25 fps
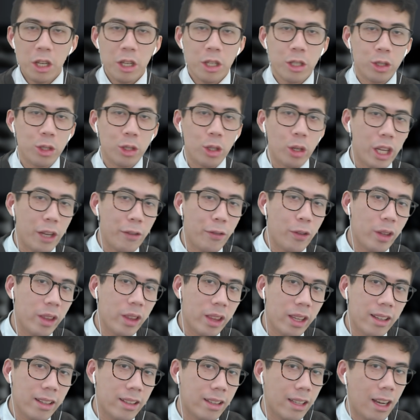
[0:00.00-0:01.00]
So if you
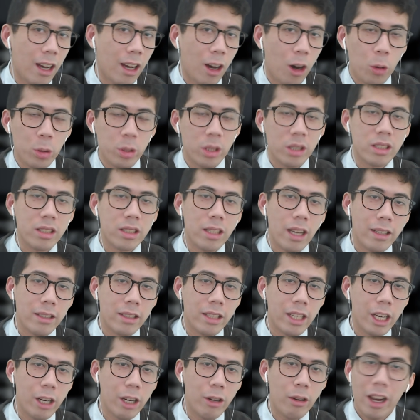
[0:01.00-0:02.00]
think that all the signs
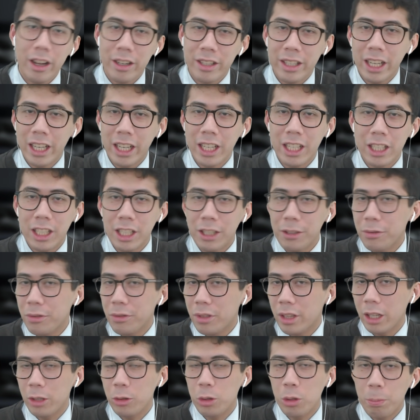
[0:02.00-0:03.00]
here are negative,
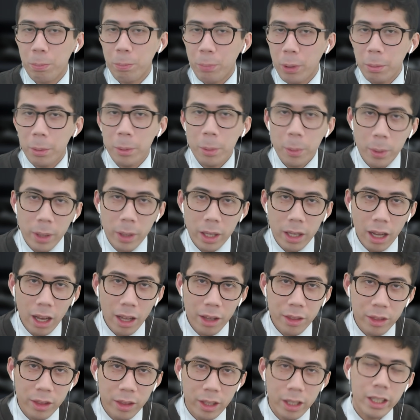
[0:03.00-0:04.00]
then you probably are
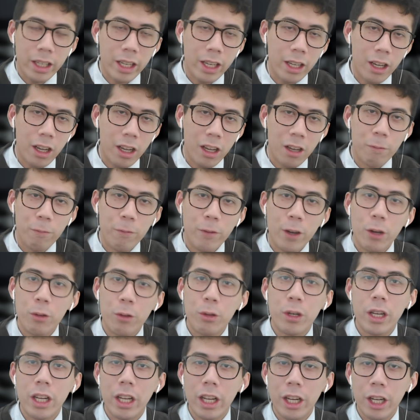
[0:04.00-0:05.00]
thinking
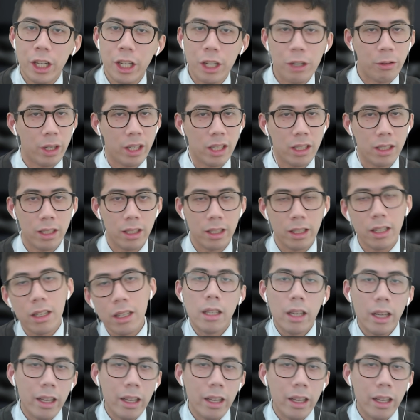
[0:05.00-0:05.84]
very incorrectly.